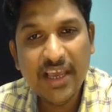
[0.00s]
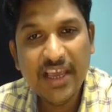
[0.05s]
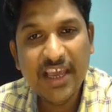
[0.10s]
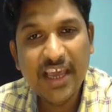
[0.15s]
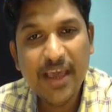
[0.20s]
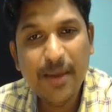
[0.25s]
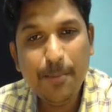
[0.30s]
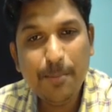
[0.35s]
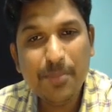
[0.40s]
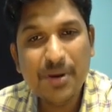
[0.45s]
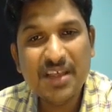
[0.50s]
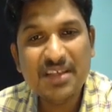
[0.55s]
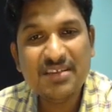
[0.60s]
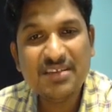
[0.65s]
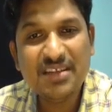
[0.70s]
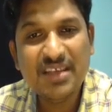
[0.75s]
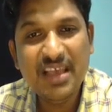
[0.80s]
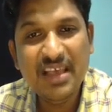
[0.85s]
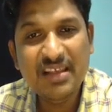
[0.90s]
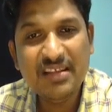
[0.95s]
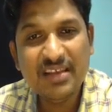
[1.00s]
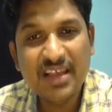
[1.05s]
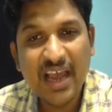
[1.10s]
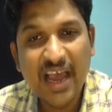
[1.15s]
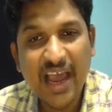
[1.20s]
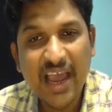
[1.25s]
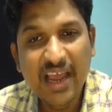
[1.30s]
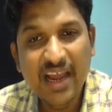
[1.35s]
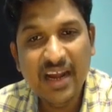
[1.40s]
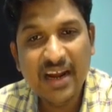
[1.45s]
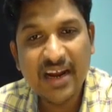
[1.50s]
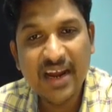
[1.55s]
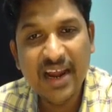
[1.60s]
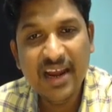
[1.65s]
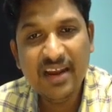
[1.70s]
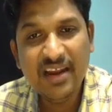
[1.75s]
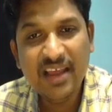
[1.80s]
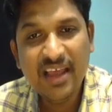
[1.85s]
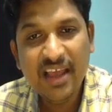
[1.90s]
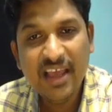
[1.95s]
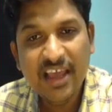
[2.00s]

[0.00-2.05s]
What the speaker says: K plus 6, I'll write